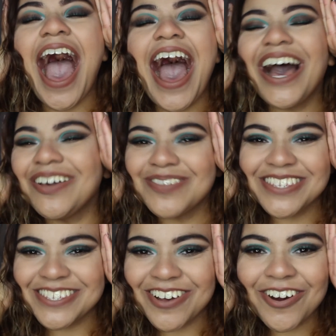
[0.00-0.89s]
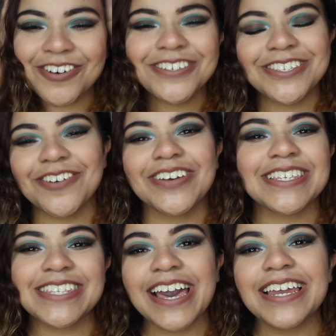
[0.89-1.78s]
I'm so
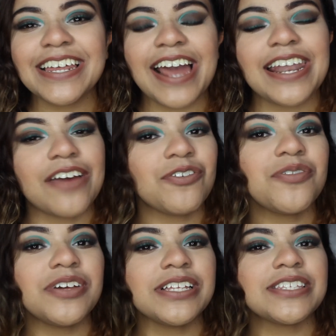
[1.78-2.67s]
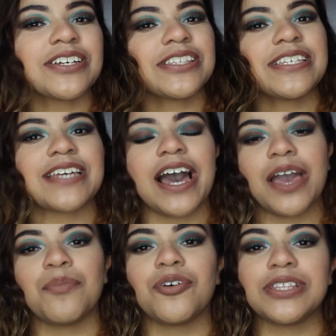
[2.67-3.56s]
excited. I never really took the
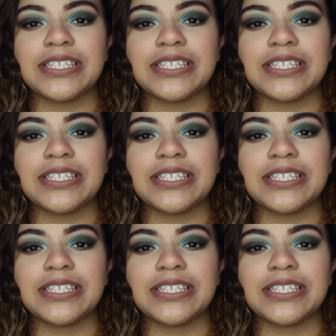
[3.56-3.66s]
time or the